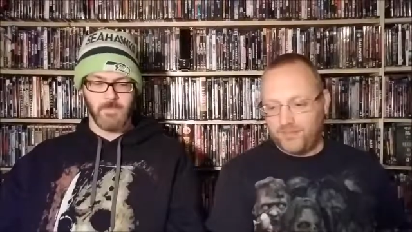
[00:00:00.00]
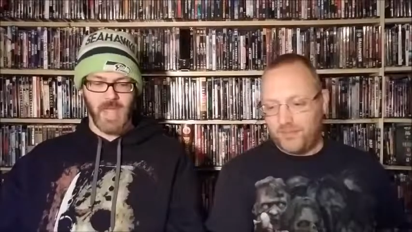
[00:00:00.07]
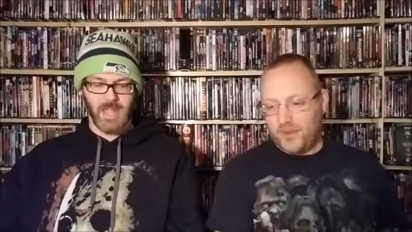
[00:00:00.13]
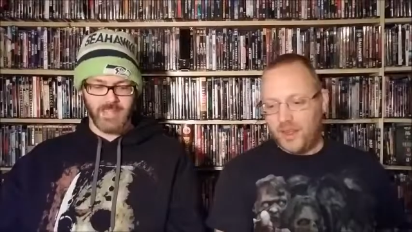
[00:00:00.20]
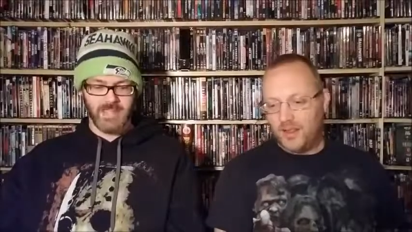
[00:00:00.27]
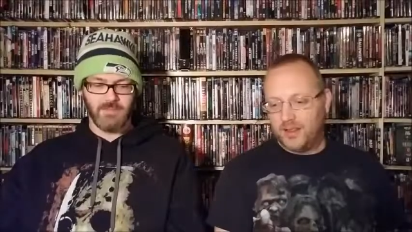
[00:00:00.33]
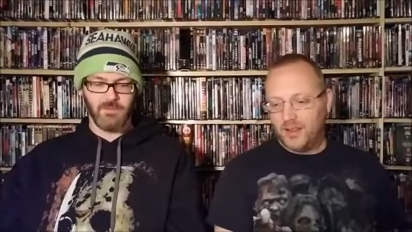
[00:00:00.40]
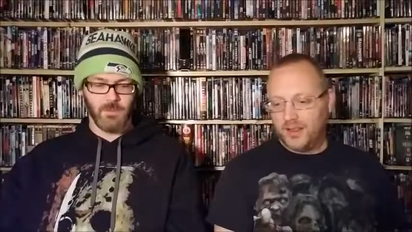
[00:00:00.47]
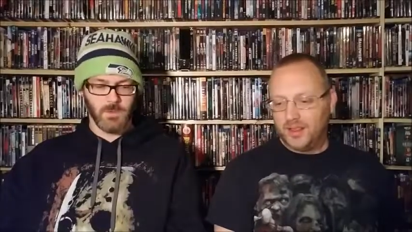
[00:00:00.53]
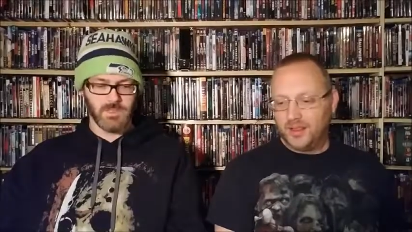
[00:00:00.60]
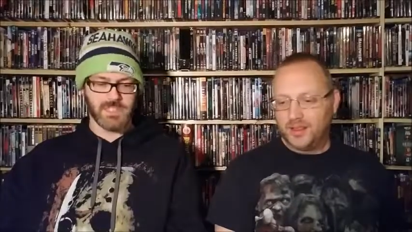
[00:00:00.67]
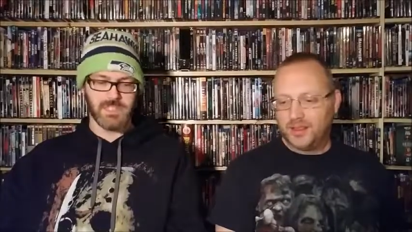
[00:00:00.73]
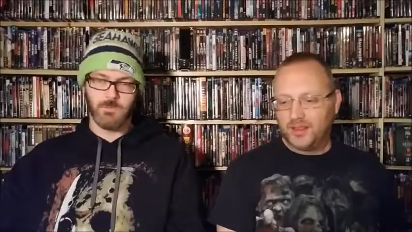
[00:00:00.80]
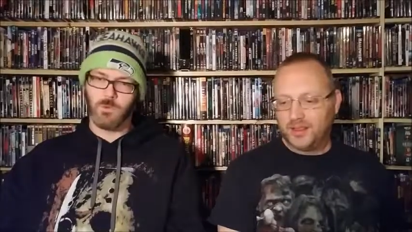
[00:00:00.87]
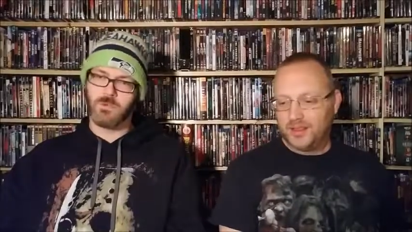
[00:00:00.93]
Speaker 1: I definitely want to
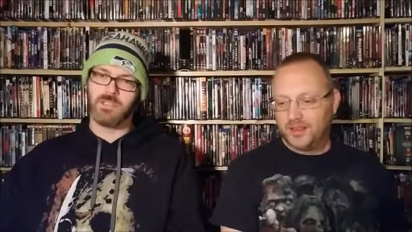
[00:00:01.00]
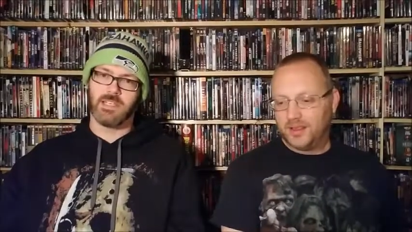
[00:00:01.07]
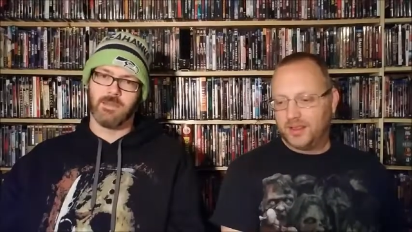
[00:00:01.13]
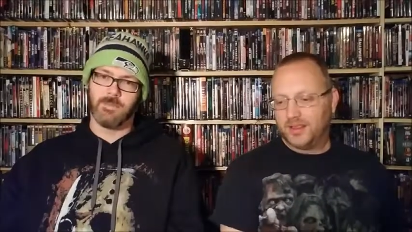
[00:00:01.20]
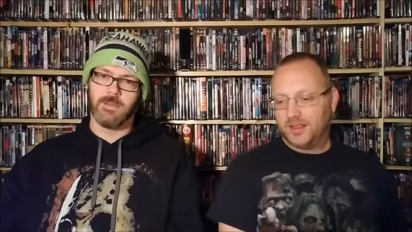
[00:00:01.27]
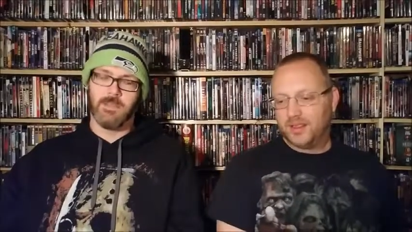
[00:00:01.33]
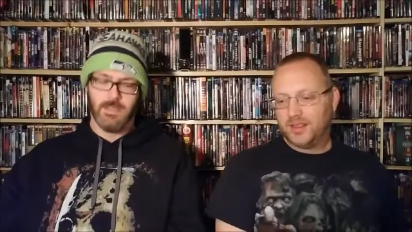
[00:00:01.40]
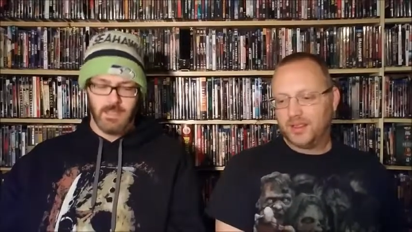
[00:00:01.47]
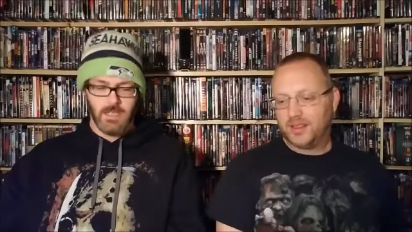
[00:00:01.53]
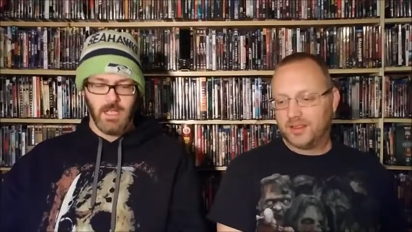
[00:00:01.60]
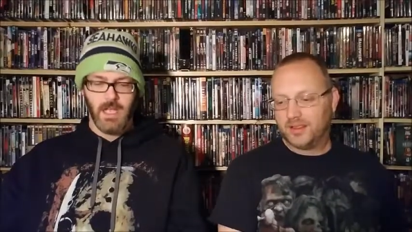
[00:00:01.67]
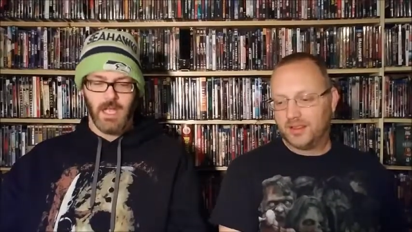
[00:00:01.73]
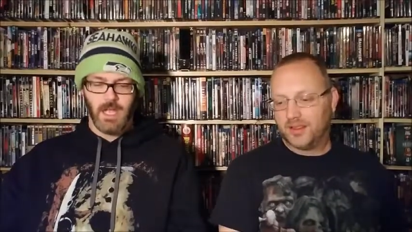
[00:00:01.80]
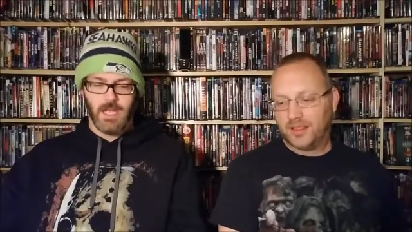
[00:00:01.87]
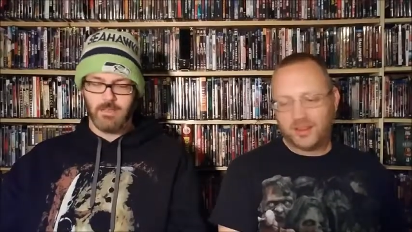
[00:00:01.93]
see more Seaman.
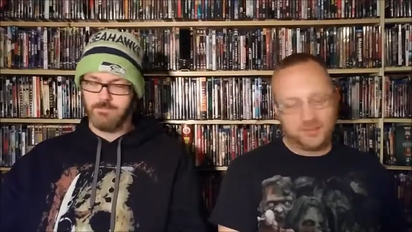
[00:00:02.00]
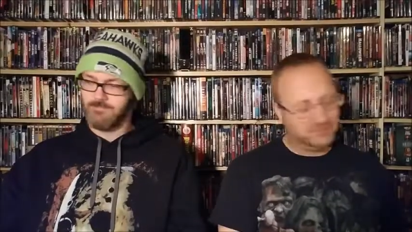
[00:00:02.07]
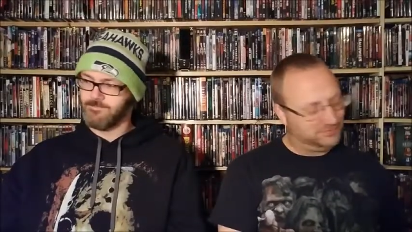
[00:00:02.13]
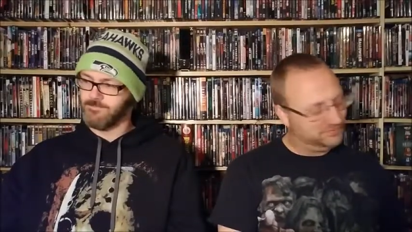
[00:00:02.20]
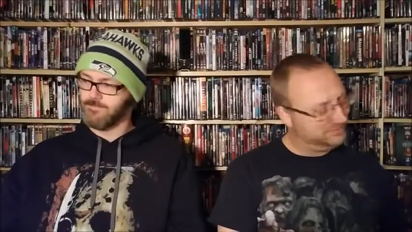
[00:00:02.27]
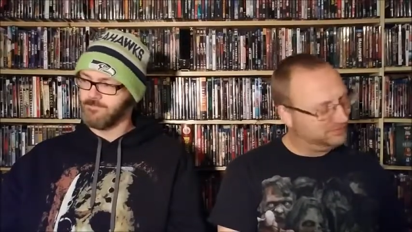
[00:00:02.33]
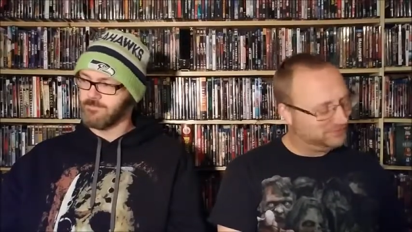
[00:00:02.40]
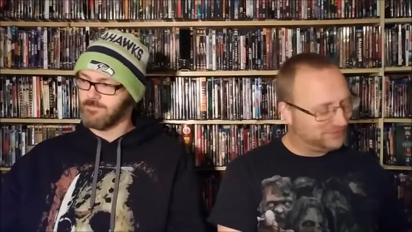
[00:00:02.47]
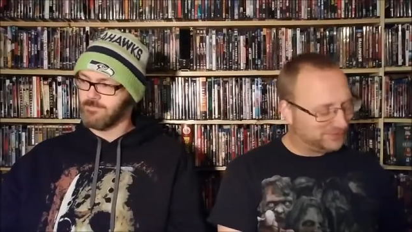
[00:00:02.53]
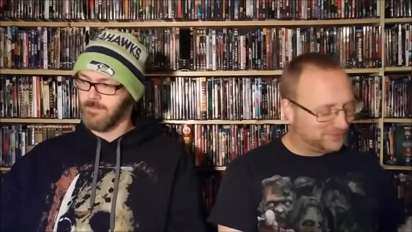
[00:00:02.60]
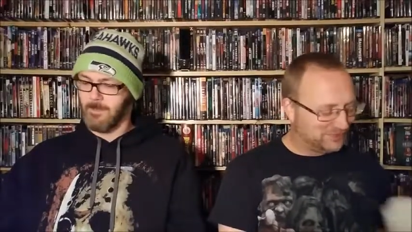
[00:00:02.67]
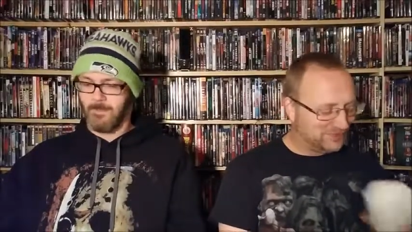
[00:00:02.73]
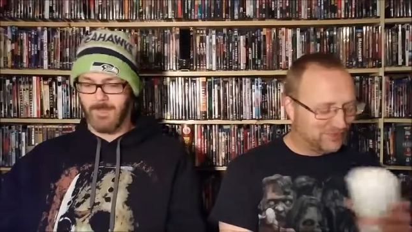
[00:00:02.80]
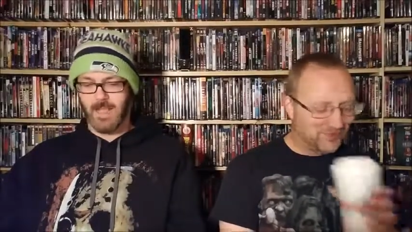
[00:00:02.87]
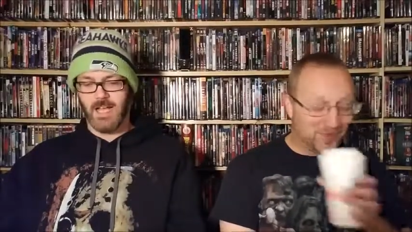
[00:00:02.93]

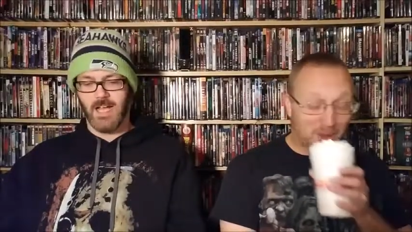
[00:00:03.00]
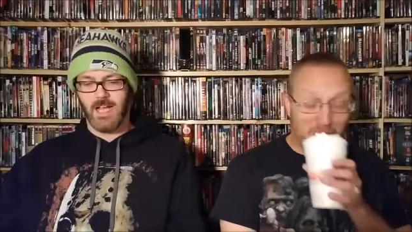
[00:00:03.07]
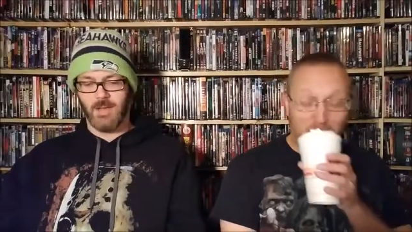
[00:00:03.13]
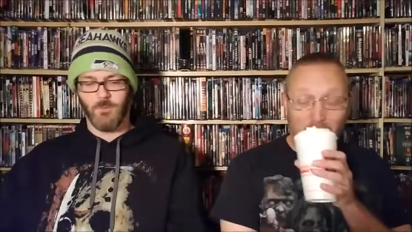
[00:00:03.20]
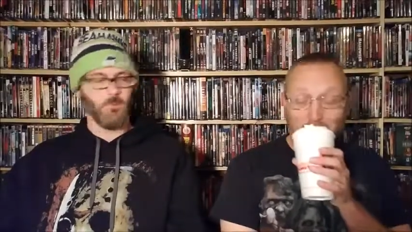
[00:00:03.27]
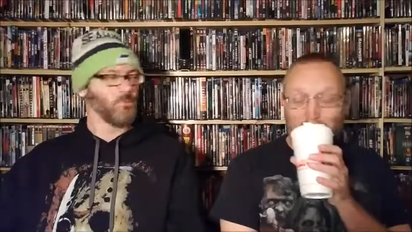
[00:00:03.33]
Uh,